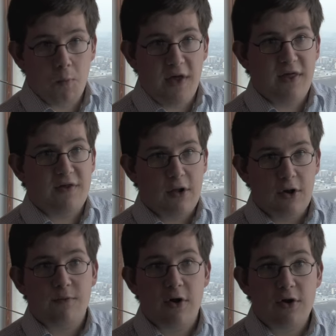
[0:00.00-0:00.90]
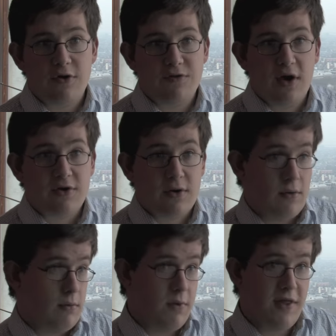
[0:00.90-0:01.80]
where there's a lot of road construction
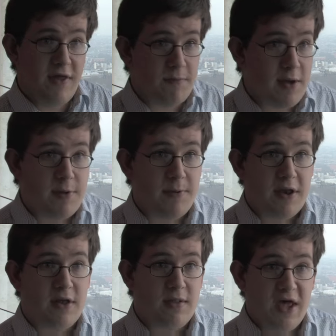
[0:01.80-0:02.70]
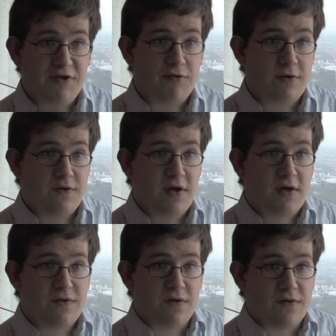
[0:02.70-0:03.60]
or where there's maybe been a natural
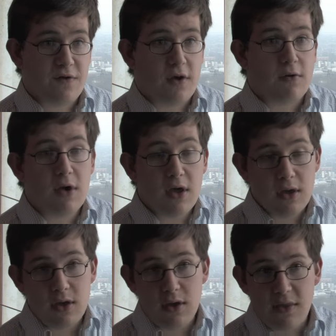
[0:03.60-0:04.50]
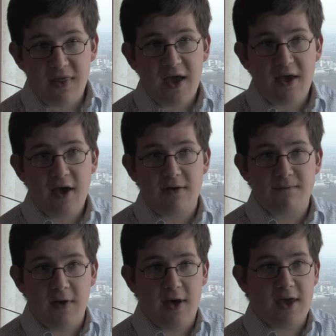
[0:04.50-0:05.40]
disaster. So that kind
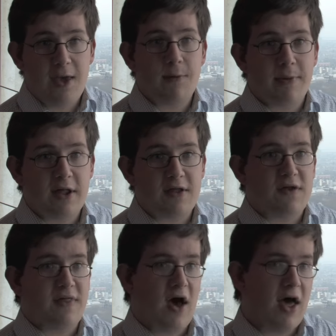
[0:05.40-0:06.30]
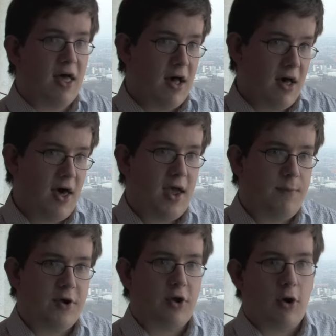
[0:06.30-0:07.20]
of capability, that
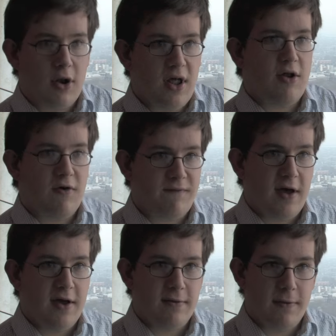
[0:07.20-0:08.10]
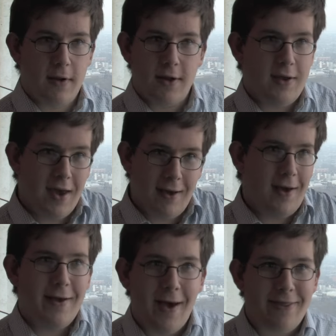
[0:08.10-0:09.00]
hybrid online-offline, yeah,
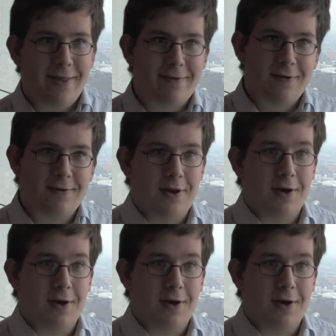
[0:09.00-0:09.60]
I think so.